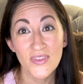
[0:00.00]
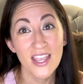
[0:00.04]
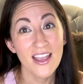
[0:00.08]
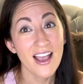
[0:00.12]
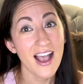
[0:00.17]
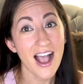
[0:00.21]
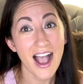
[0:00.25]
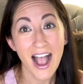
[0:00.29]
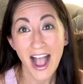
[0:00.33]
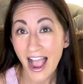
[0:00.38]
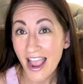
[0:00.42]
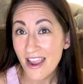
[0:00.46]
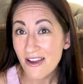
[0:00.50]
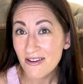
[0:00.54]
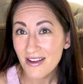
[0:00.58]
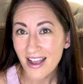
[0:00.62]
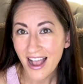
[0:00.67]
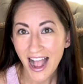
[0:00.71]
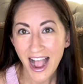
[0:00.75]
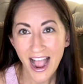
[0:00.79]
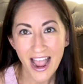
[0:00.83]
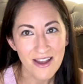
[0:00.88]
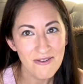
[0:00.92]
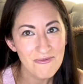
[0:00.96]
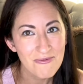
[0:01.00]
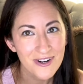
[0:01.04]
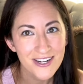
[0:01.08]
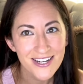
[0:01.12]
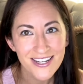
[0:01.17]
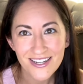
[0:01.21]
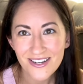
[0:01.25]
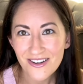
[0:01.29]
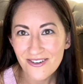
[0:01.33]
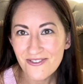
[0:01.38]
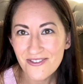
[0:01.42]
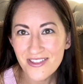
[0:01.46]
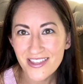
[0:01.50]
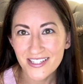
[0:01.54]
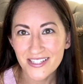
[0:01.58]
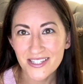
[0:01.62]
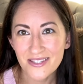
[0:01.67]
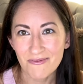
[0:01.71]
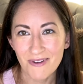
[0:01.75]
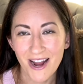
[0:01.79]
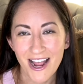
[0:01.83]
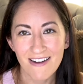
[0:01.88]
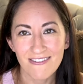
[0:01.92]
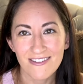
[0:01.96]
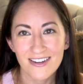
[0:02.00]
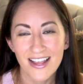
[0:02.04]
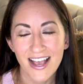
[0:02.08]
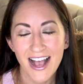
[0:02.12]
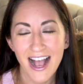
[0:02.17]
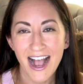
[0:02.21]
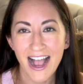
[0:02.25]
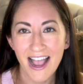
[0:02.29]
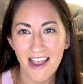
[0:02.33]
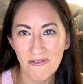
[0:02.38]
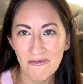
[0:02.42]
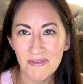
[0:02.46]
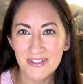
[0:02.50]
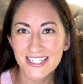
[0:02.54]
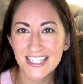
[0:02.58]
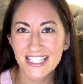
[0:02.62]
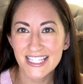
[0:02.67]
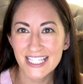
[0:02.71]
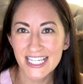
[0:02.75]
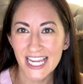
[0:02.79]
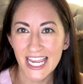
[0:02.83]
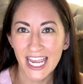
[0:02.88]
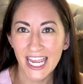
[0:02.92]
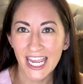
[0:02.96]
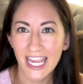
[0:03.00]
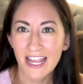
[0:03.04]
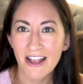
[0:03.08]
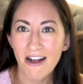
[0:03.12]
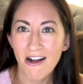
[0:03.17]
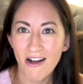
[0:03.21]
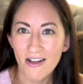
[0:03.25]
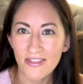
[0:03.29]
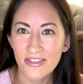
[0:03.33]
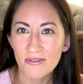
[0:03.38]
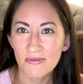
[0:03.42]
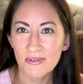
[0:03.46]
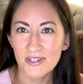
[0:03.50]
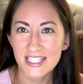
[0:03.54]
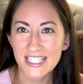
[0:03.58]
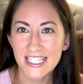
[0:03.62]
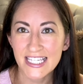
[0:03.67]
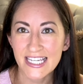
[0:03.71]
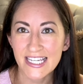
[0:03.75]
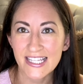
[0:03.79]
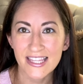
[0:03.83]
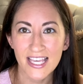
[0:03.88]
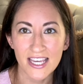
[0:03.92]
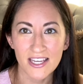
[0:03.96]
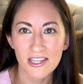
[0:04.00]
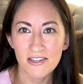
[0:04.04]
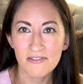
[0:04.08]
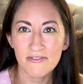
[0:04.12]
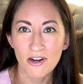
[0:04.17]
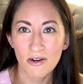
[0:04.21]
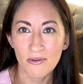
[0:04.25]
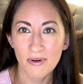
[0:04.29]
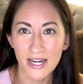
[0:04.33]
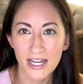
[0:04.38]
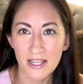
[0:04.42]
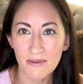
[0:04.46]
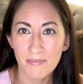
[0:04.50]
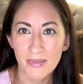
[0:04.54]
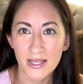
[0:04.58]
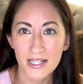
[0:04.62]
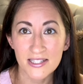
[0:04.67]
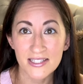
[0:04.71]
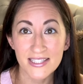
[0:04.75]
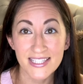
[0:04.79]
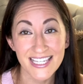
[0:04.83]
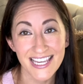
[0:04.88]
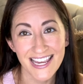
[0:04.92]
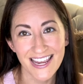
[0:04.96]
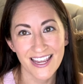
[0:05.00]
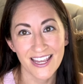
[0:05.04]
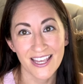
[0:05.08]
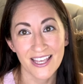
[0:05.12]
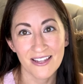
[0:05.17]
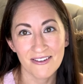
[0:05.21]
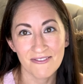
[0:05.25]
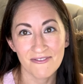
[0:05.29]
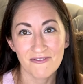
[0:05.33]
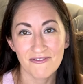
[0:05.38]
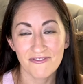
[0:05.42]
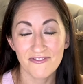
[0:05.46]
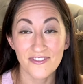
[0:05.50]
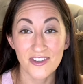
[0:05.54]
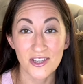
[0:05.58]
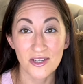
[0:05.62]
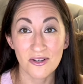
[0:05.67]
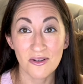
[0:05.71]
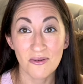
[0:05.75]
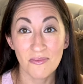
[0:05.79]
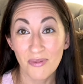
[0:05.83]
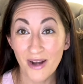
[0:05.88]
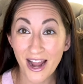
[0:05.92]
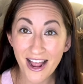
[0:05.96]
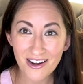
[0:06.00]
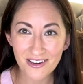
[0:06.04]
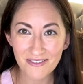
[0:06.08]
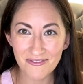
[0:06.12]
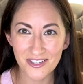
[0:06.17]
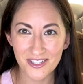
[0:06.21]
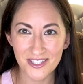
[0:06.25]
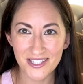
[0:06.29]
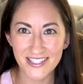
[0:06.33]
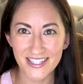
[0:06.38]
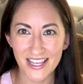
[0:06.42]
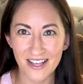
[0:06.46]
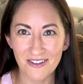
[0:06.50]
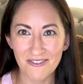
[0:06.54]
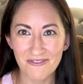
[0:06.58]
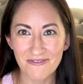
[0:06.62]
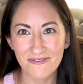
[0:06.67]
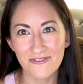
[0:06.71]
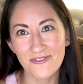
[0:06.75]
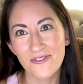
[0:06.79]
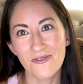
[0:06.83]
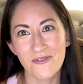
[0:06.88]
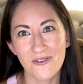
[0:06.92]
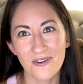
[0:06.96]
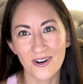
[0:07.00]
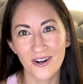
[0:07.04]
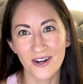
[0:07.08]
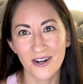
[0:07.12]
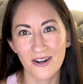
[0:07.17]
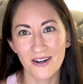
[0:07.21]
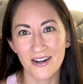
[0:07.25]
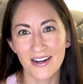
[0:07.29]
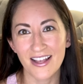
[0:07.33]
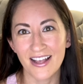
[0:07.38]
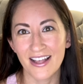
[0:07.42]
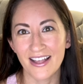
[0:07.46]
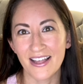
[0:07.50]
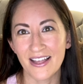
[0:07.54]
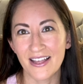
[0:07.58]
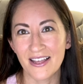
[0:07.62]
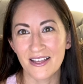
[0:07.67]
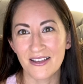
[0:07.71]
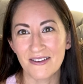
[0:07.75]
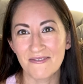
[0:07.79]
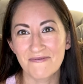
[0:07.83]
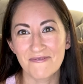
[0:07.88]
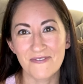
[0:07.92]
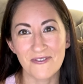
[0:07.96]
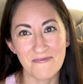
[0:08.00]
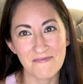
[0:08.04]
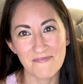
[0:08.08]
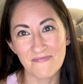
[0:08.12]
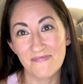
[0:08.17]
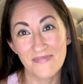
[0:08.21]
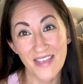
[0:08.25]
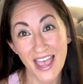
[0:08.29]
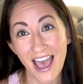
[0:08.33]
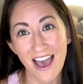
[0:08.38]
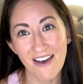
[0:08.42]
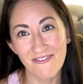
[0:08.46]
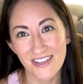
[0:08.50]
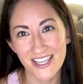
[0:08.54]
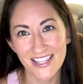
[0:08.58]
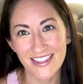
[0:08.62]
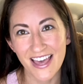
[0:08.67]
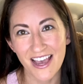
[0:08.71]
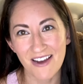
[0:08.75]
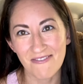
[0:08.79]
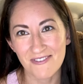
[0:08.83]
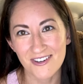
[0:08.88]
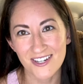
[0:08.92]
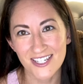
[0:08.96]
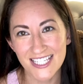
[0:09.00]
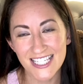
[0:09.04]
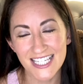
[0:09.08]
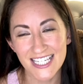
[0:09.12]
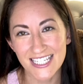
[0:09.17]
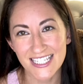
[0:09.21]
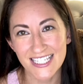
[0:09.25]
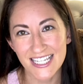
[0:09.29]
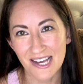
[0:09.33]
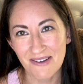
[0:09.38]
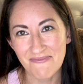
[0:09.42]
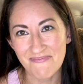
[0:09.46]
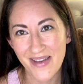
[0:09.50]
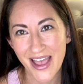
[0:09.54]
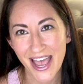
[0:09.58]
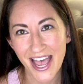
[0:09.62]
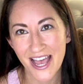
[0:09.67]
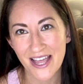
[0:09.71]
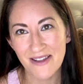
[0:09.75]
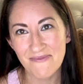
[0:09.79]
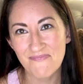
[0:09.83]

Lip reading: I wouldn't go this route. I would stay on the routine that you've already built and feel proud of yourself for having that routine down pat.